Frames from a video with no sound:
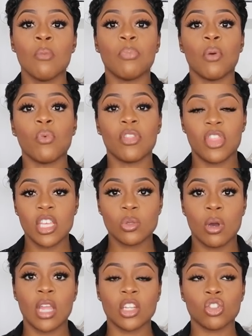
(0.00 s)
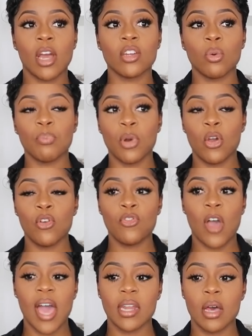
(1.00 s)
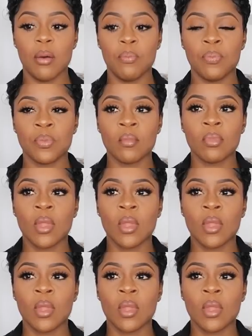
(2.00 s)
but with this one i tried on both and um